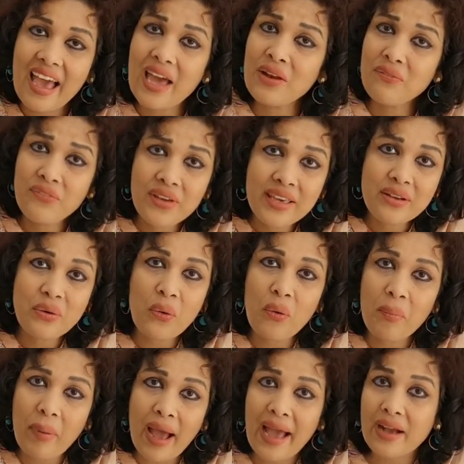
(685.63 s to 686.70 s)
And we
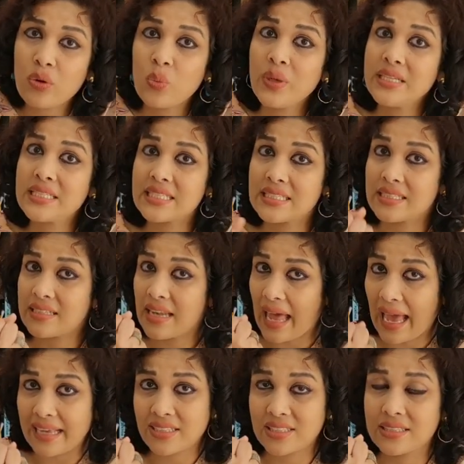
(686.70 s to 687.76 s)
go back, we
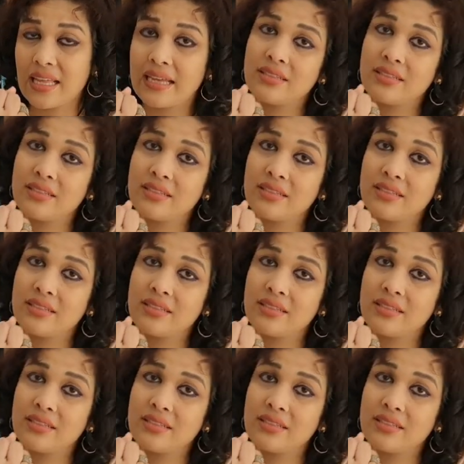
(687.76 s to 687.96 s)
snatch